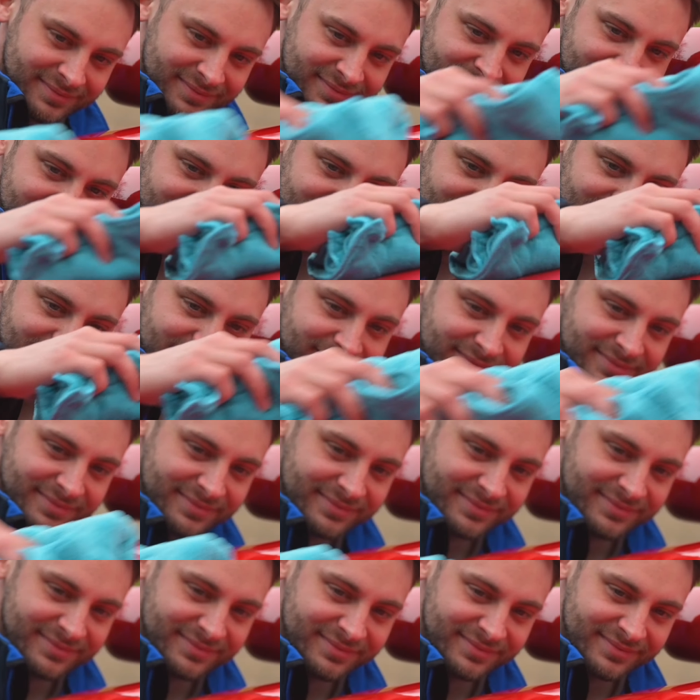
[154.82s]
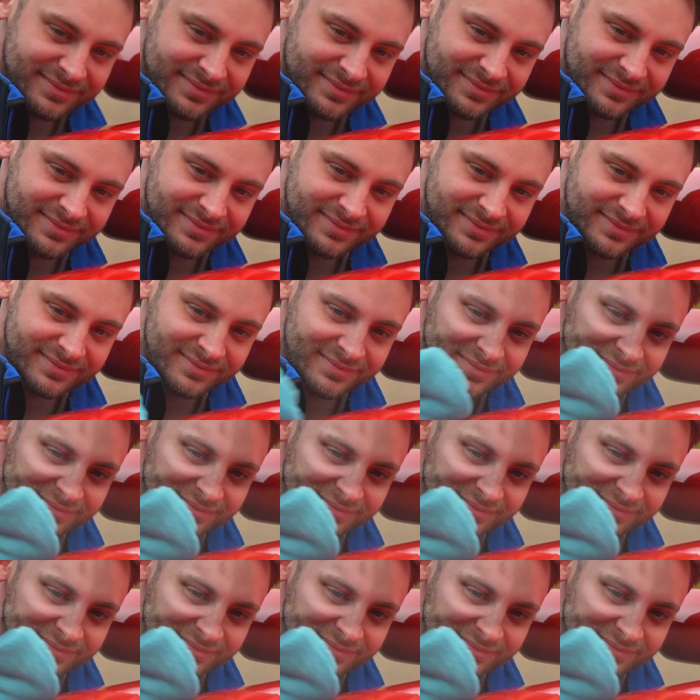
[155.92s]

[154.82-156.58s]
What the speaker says: [no speech]